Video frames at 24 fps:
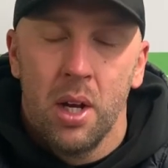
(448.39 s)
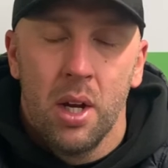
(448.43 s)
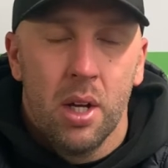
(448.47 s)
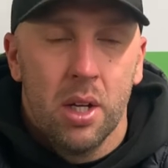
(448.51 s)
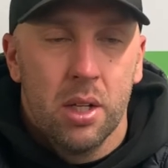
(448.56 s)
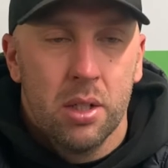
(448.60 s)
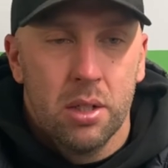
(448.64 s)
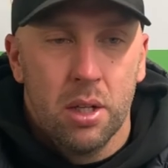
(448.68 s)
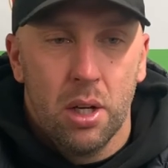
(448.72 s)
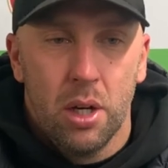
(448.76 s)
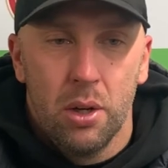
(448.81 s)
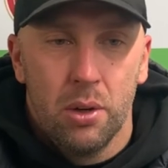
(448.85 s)

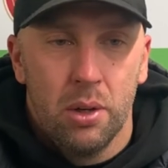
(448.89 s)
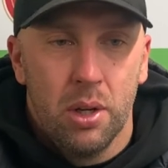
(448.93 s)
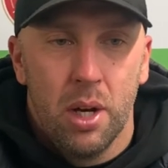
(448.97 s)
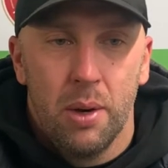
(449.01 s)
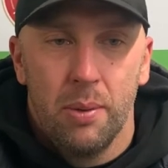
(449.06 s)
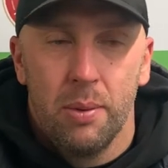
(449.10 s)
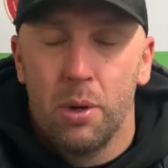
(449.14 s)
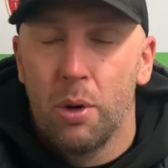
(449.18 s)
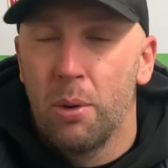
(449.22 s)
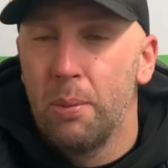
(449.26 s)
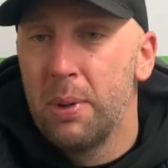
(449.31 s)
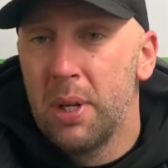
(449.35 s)
So yeah, we've
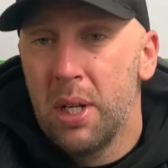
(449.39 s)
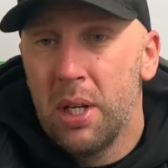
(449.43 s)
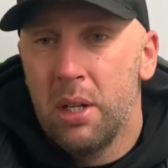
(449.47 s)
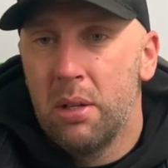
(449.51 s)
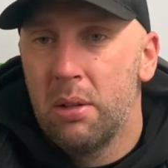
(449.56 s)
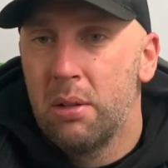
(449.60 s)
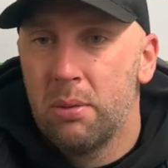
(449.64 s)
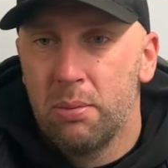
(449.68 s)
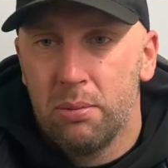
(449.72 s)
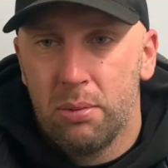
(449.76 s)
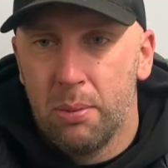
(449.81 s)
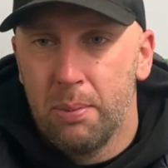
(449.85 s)
got to be
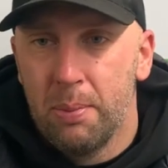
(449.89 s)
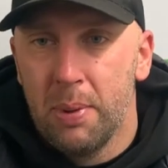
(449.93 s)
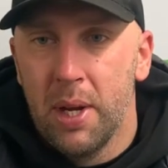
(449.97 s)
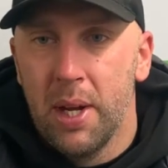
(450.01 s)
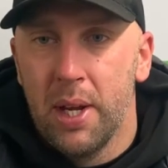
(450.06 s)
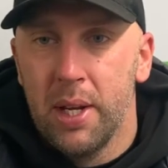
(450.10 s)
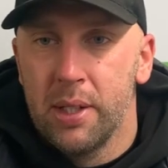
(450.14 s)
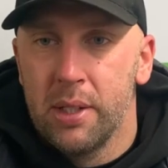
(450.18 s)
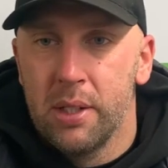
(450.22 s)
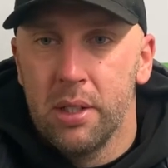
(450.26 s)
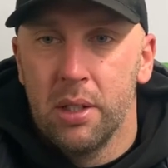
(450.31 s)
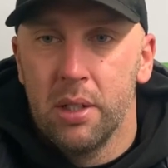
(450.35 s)

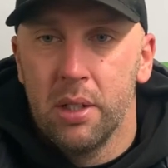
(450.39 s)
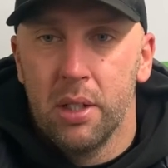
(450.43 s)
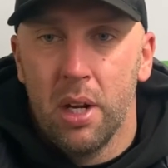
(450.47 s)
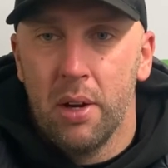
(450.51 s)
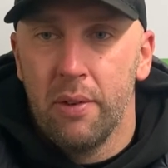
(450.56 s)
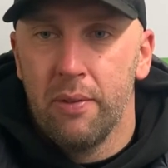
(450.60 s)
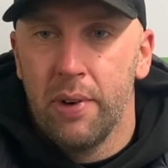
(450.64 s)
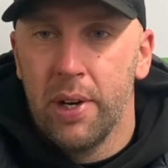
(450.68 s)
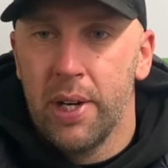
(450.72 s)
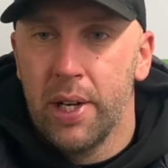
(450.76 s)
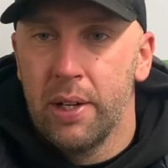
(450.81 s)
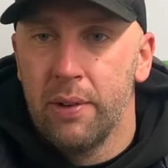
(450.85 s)
prepared and
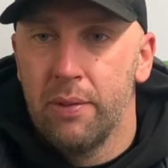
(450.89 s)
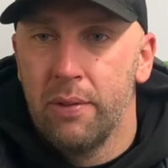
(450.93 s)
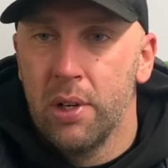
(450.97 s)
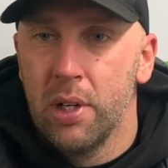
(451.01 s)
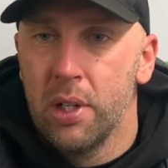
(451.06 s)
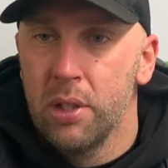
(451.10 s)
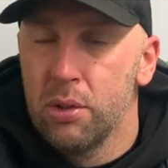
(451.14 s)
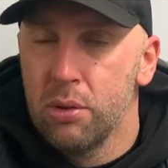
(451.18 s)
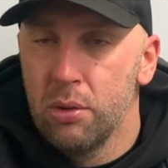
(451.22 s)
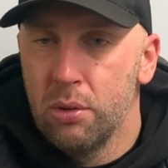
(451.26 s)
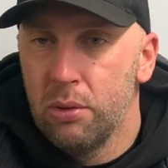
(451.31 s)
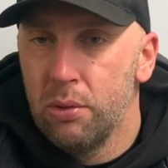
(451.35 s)
ready for
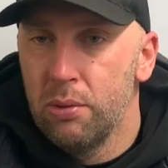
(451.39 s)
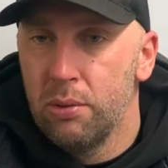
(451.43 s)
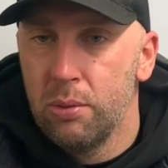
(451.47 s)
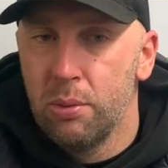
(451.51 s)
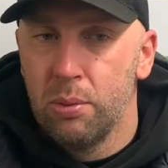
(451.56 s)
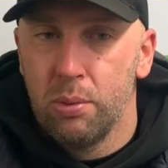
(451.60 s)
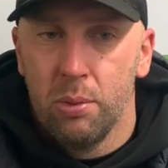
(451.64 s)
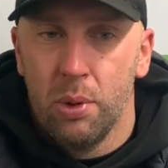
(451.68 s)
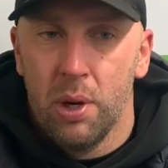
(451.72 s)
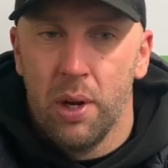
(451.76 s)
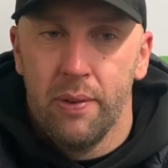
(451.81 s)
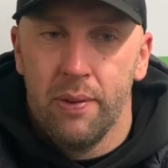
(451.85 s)
sort of
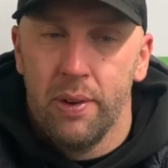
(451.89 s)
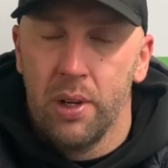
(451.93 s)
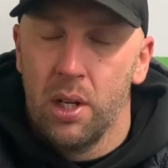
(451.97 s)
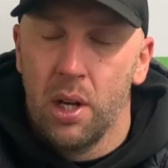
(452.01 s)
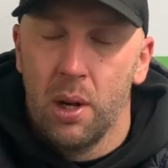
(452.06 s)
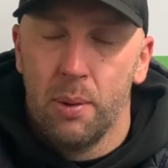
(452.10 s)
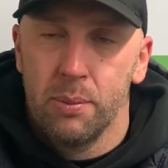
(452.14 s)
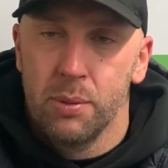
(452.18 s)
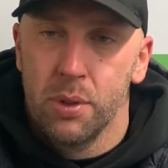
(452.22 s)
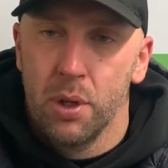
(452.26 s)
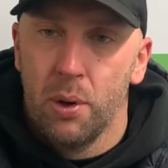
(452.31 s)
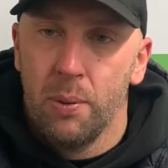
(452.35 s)
whatever
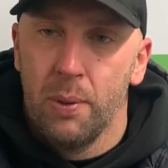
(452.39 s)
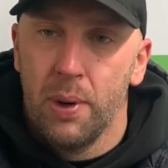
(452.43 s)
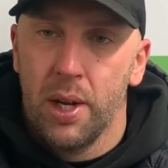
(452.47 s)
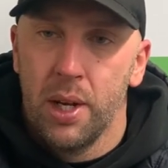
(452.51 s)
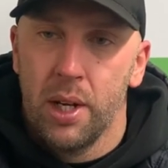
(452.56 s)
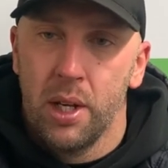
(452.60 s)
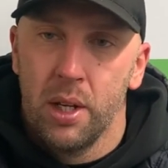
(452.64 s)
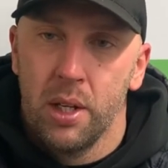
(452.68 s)
comes our way.